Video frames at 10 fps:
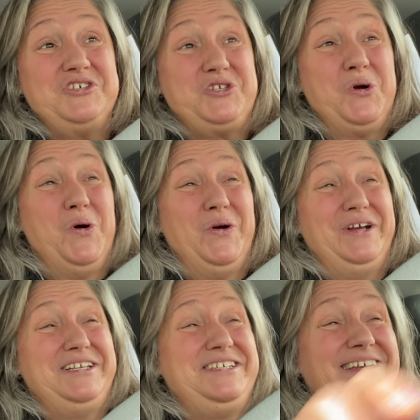
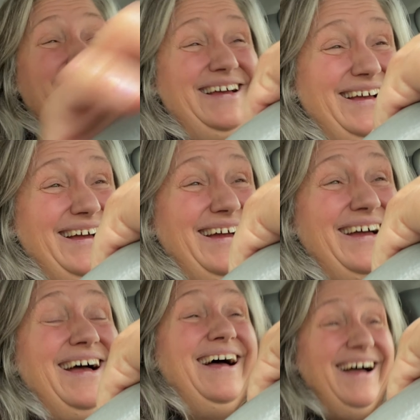storage.
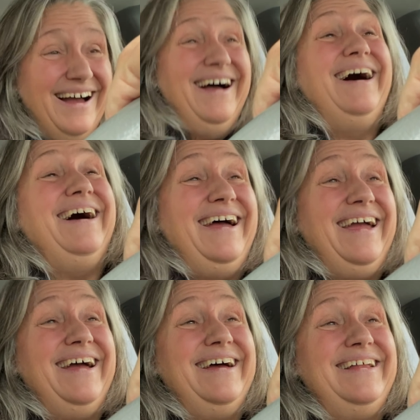
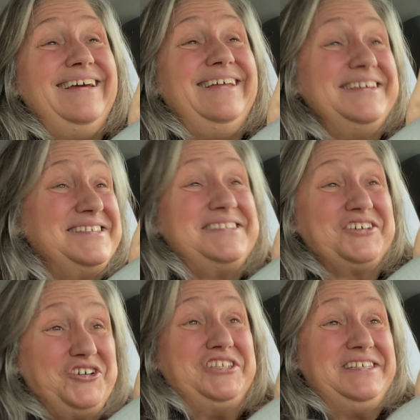and this is the
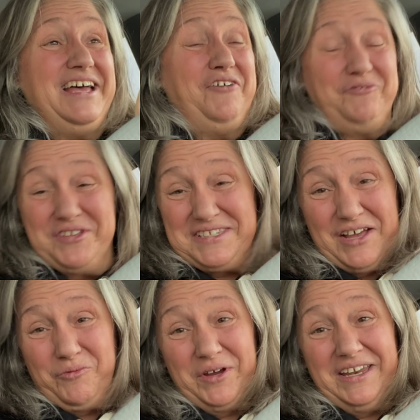good stuff. The
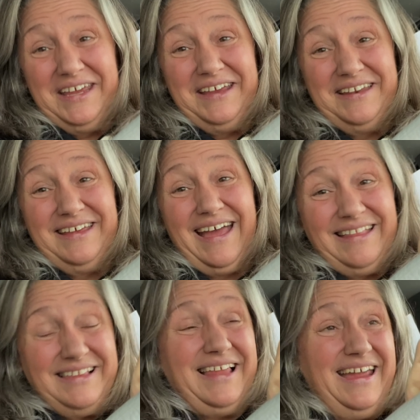stuff we need
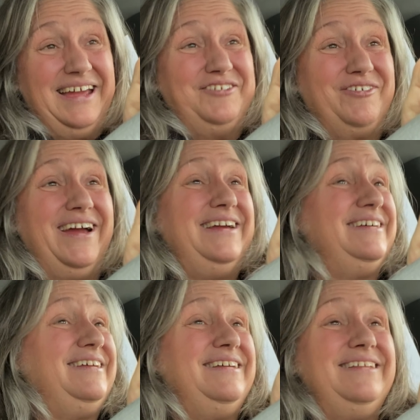at the land, right?
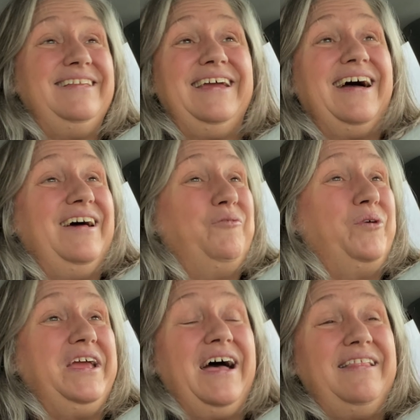They got,
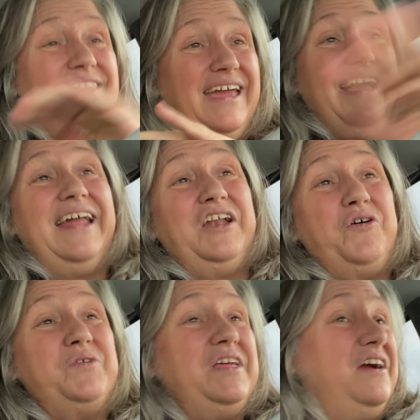we got, they got it
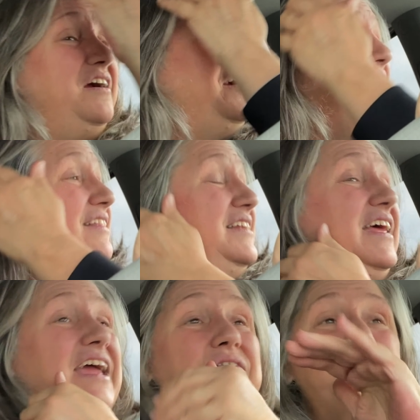over there and the
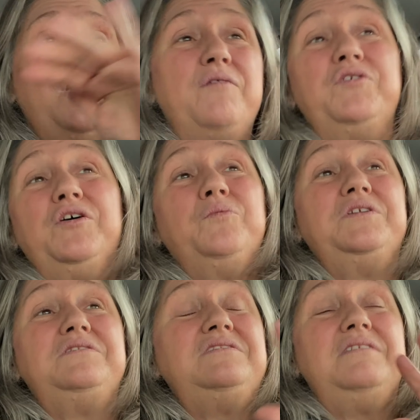Daves covered it with
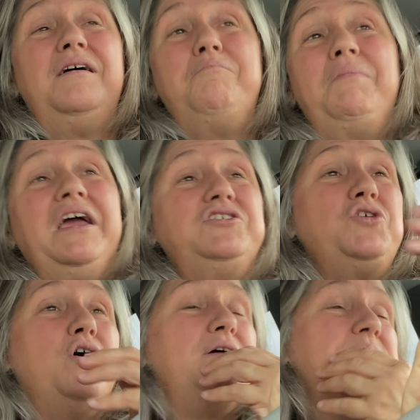mega
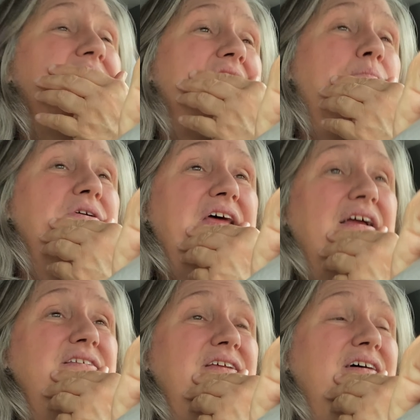tarps and
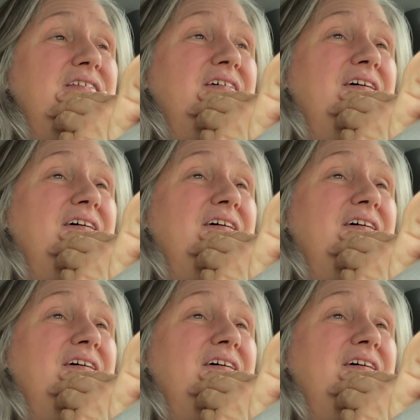protected it